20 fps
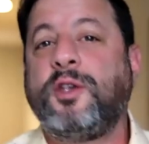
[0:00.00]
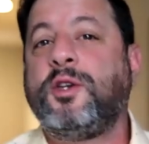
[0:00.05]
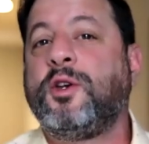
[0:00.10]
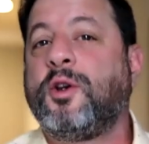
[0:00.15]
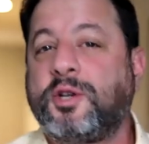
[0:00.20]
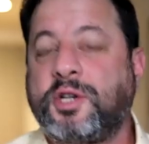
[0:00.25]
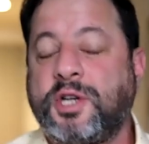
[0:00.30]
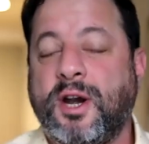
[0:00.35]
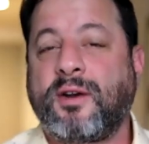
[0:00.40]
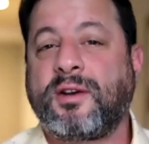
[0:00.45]

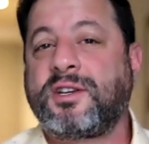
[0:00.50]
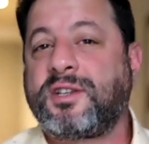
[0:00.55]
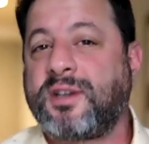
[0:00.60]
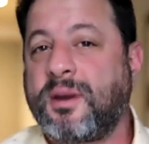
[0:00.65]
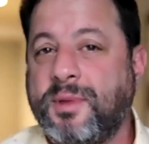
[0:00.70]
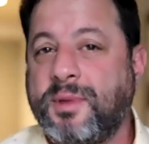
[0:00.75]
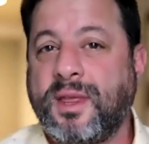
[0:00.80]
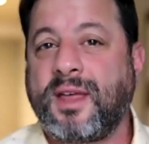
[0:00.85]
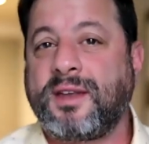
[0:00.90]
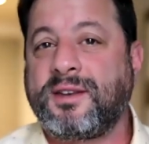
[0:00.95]
you're sharing
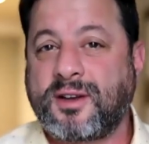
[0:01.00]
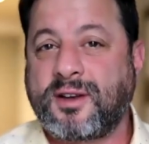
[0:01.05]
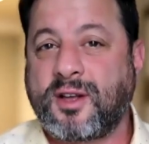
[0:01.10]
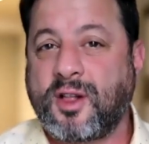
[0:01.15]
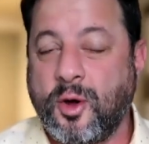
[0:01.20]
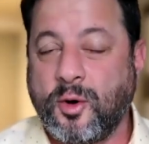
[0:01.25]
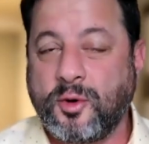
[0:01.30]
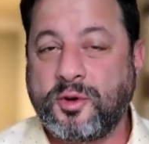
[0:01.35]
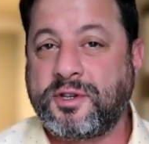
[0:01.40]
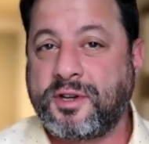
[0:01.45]
something that's
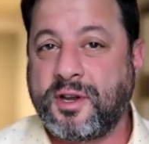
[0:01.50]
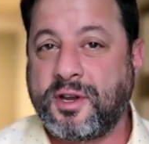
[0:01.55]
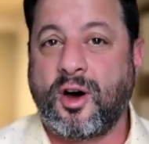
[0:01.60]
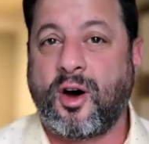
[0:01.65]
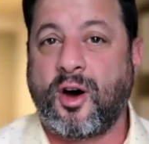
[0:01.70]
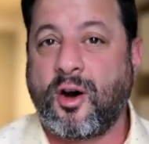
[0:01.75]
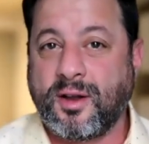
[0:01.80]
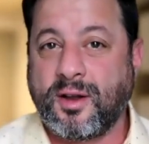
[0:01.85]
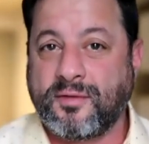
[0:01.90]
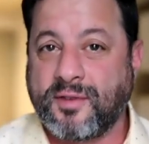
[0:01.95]
close to the
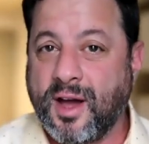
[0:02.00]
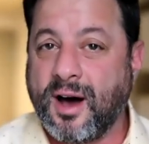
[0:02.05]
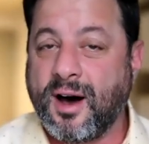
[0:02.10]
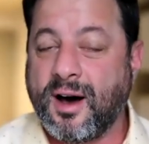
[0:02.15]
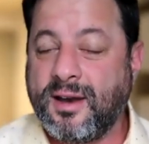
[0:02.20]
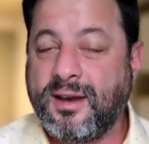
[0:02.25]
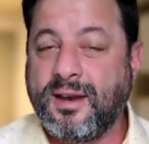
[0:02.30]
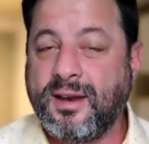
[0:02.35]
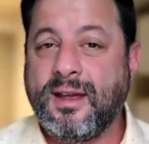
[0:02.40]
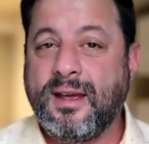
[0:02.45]
heart of
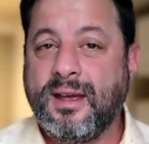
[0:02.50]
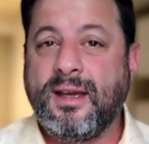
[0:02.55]
God.